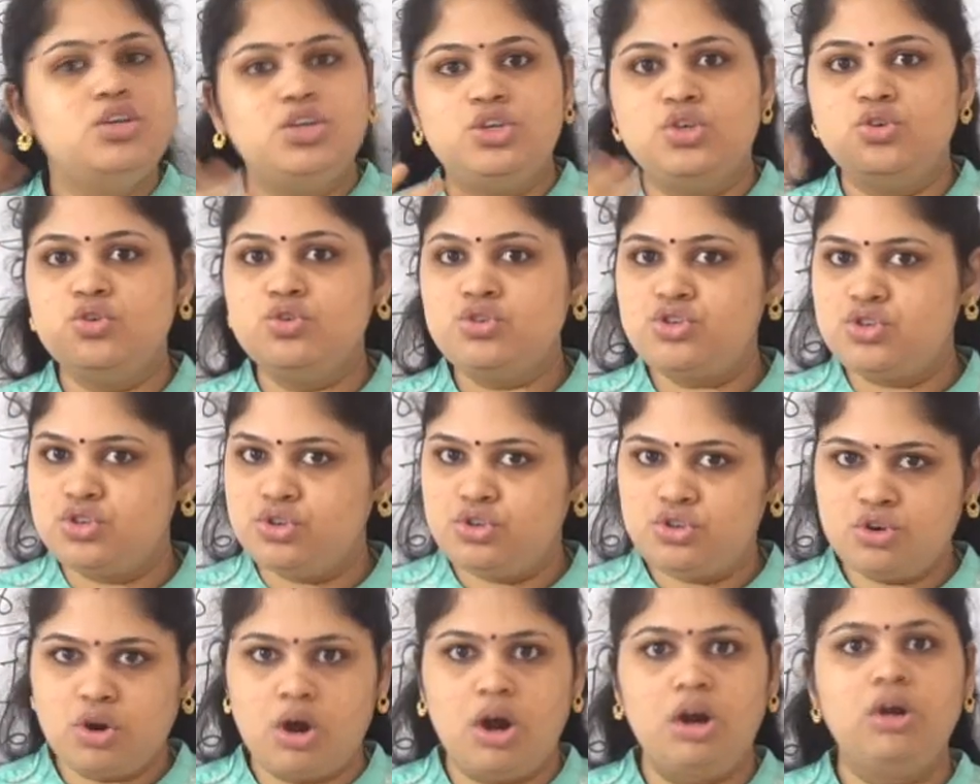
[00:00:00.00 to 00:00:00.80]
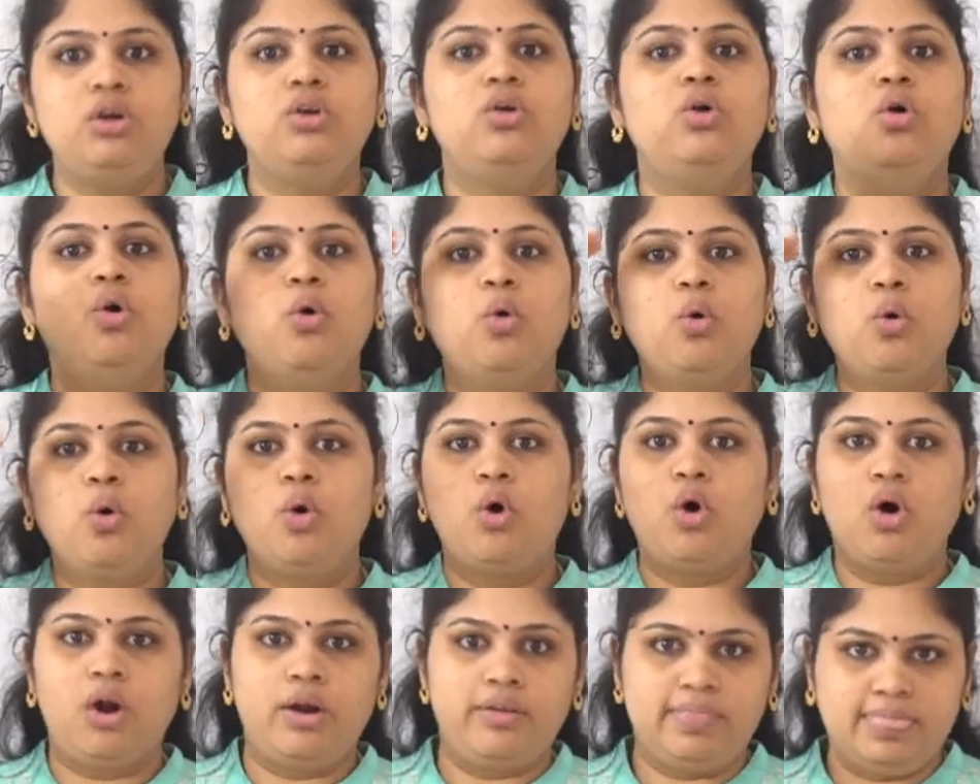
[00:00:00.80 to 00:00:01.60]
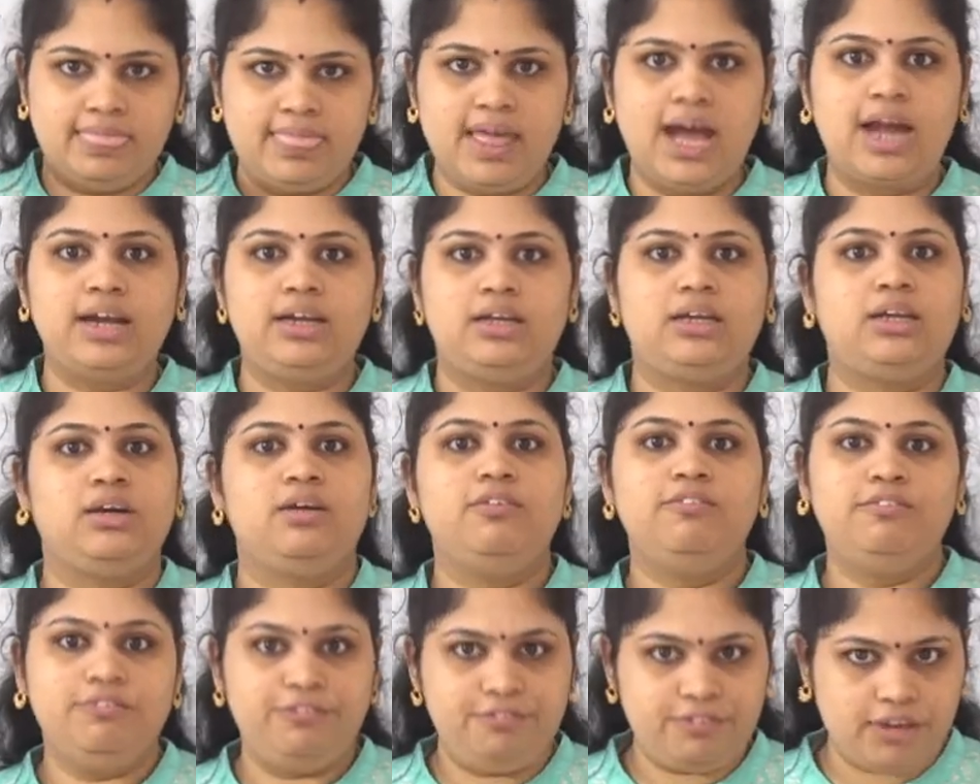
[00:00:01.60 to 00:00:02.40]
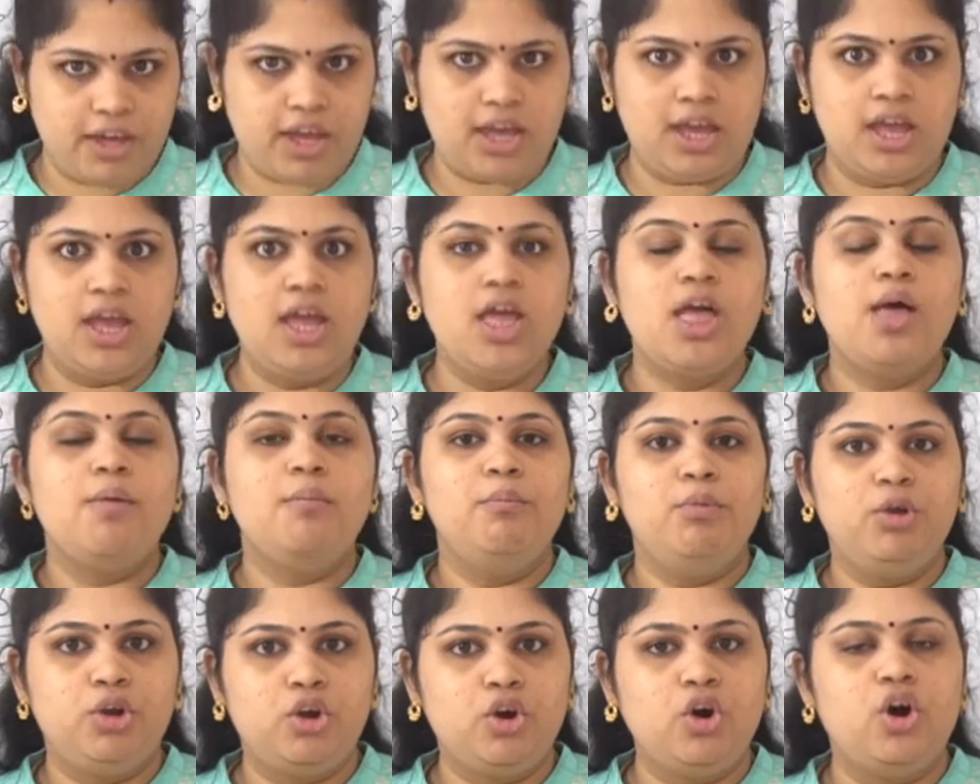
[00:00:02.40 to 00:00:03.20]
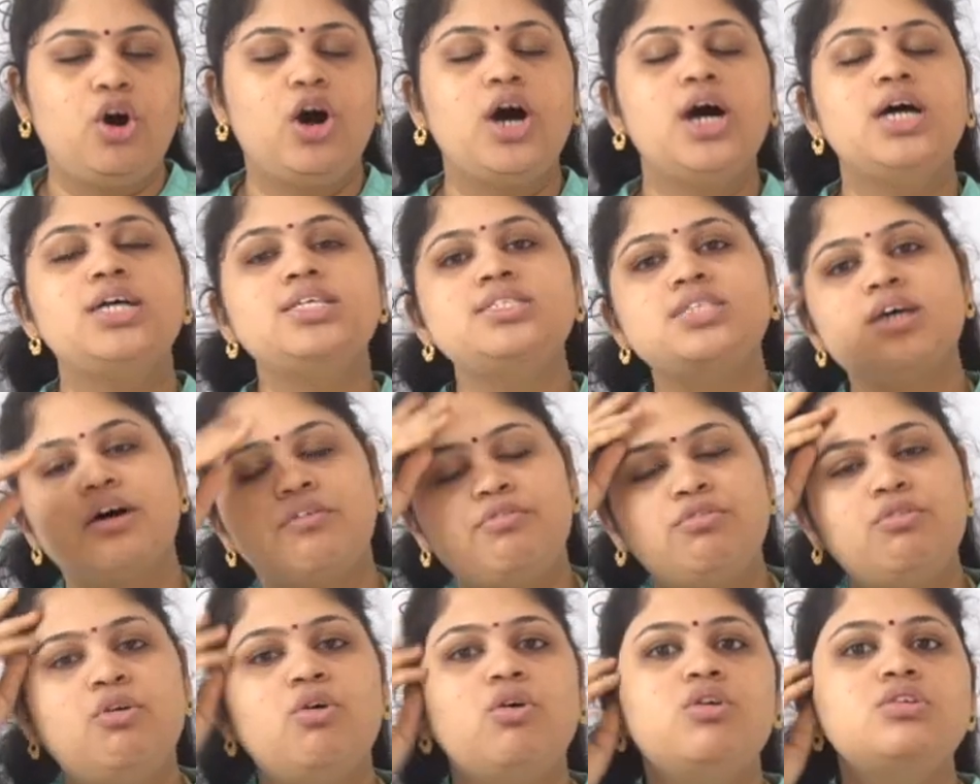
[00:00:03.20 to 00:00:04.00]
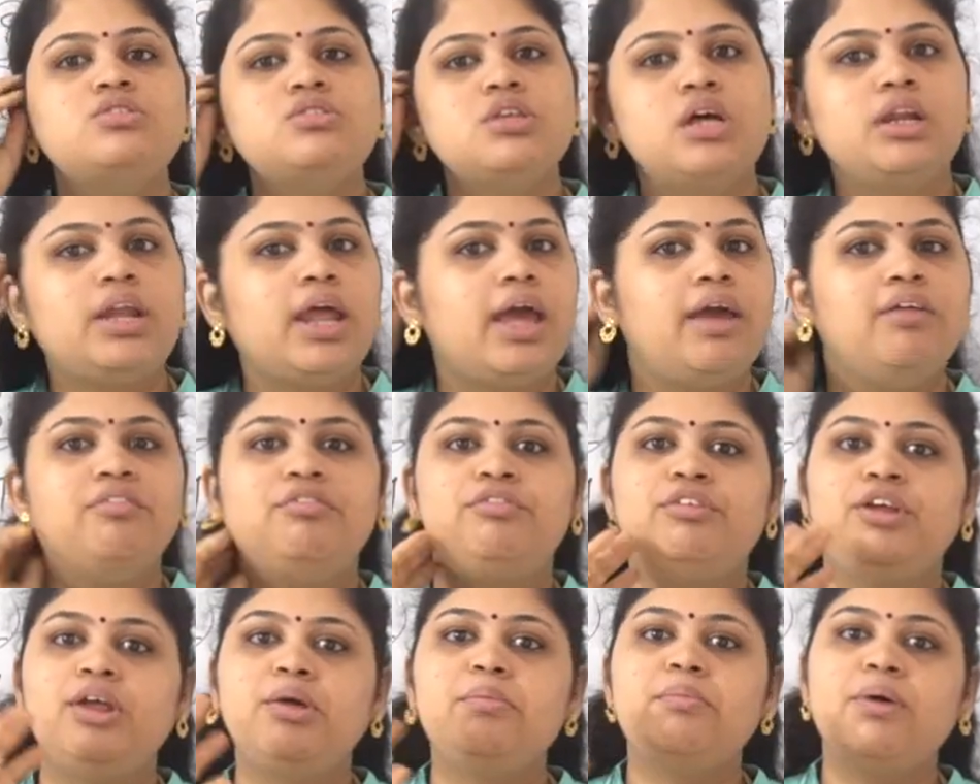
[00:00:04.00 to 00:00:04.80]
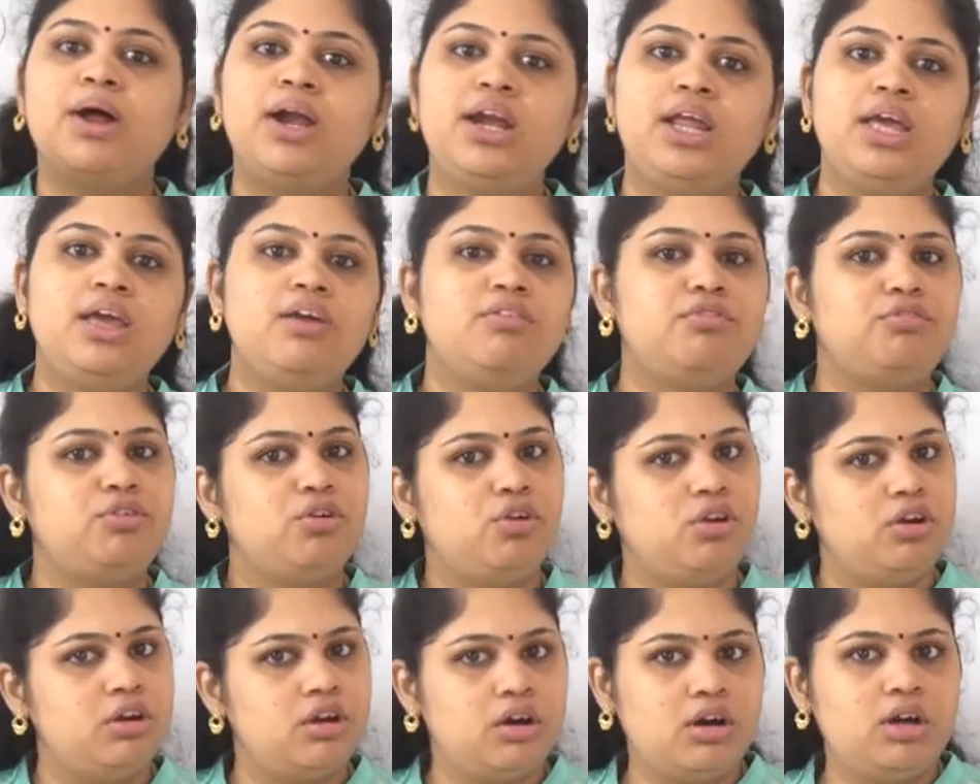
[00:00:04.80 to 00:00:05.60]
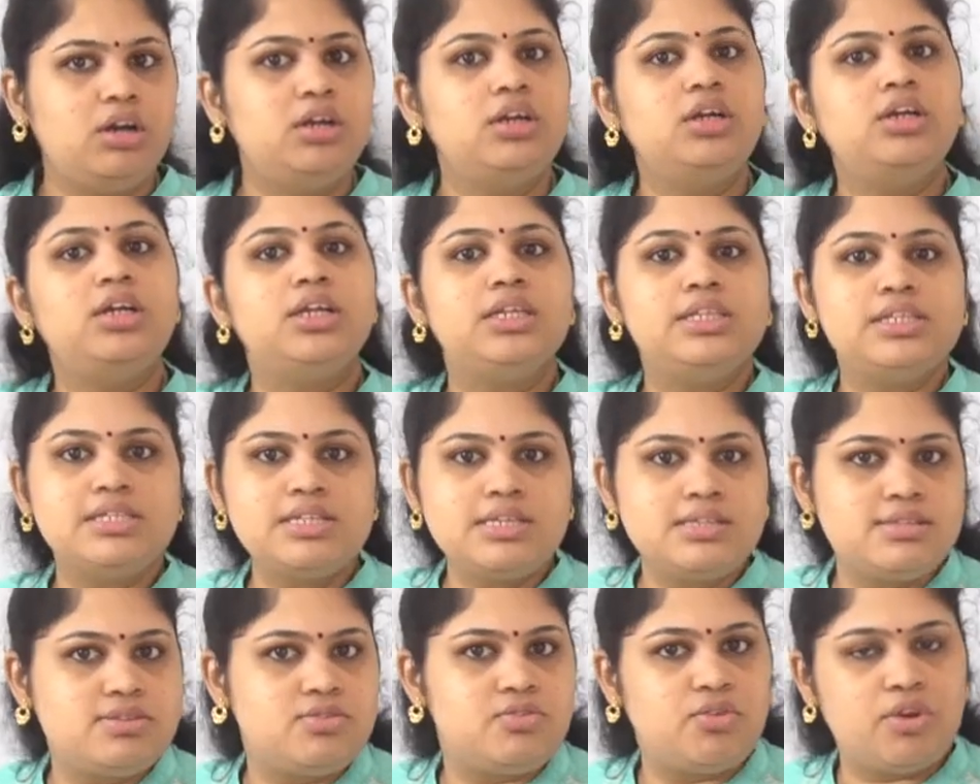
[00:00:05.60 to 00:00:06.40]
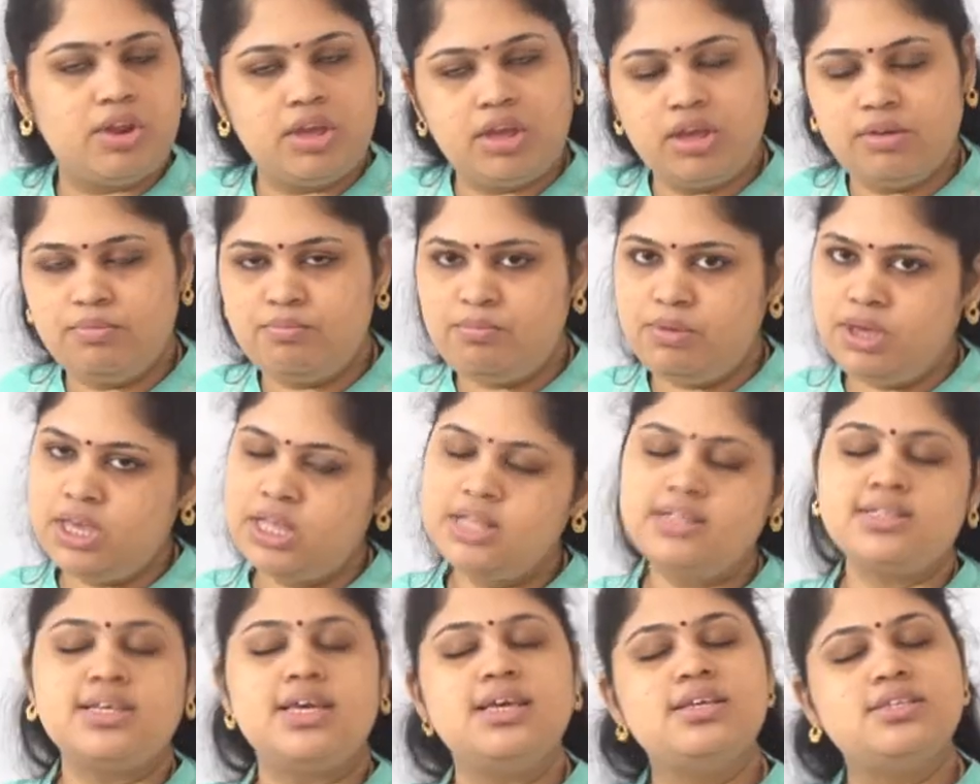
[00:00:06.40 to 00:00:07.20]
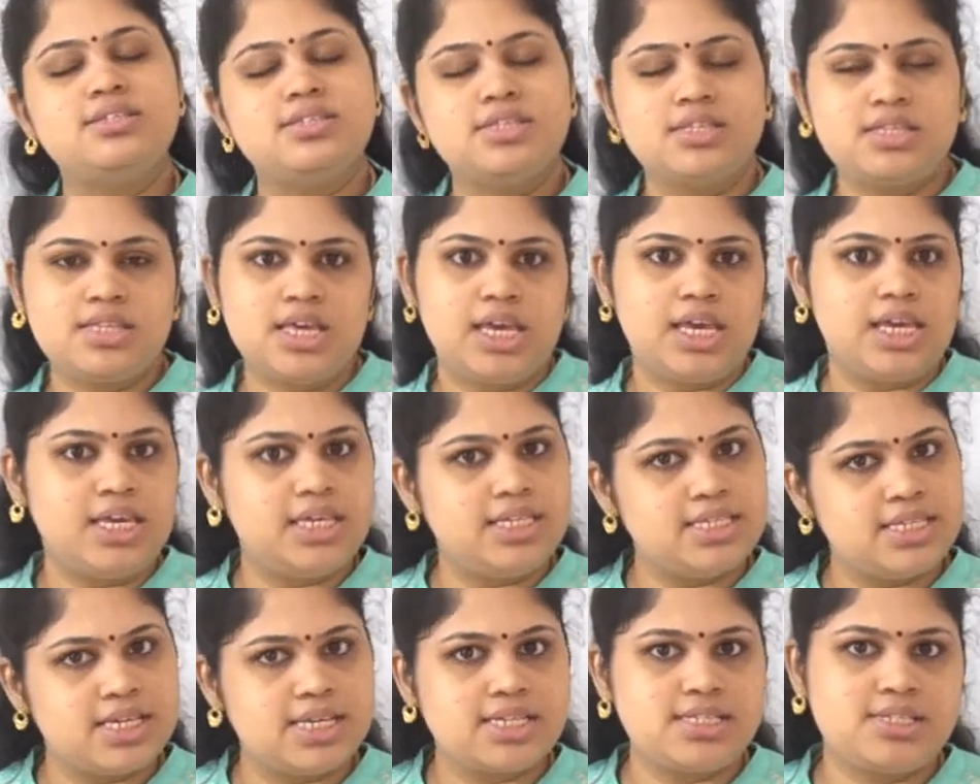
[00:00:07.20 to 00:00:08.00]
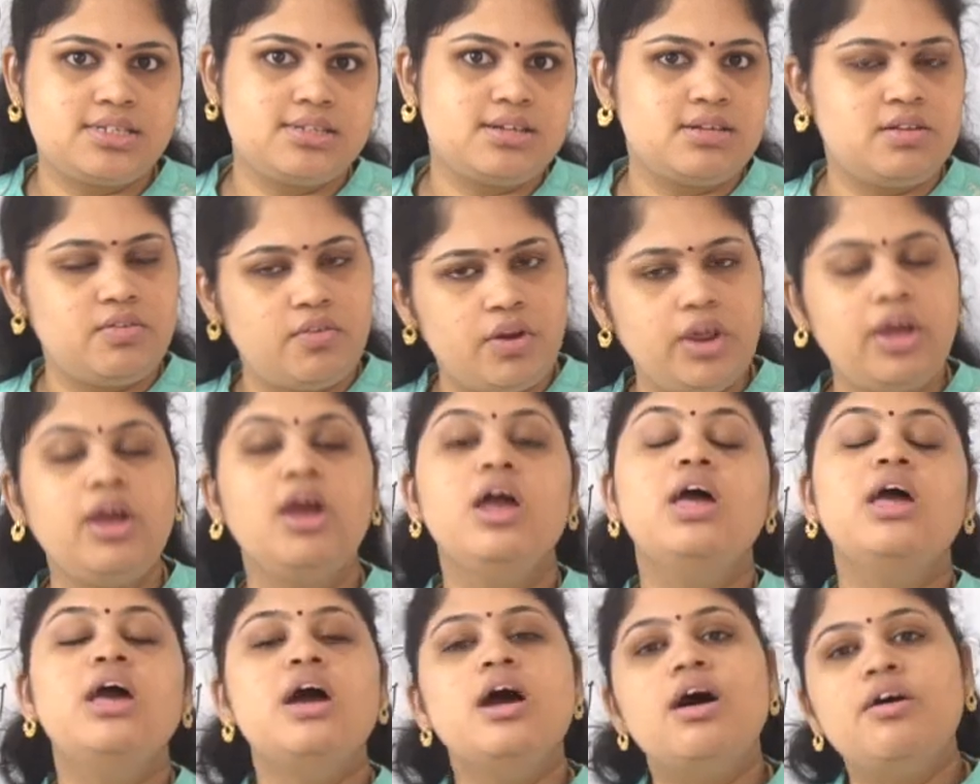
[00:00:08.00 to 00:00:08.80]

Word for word: You should not go on that way, because of course that everybody, if you learn it in this trick means, yes, this is the easiest trick,